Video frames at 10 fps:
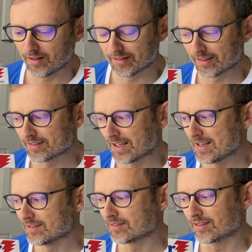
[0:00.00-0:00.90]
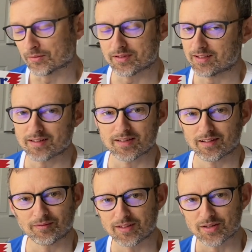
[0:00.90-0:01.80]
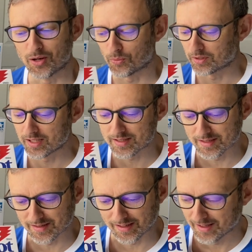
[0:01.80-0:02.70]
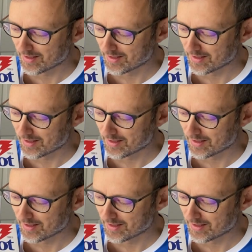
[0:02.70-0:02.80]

Again, obviously this is an old kit, isn't it?